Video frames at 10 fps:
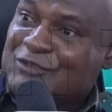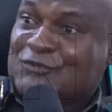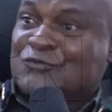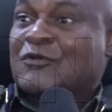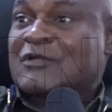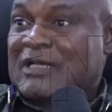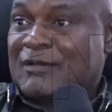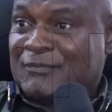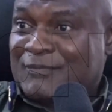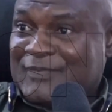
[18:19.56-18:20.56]
it will not
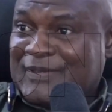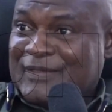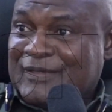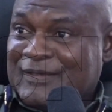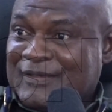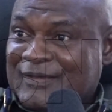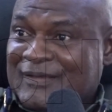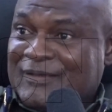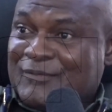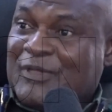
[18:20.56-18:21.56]
come.
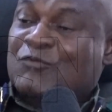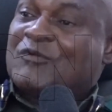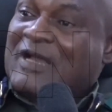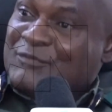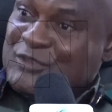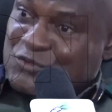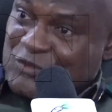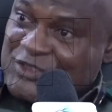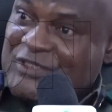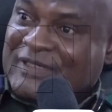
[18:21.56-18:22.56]
But with
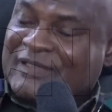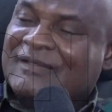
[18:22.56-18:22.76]
habituation,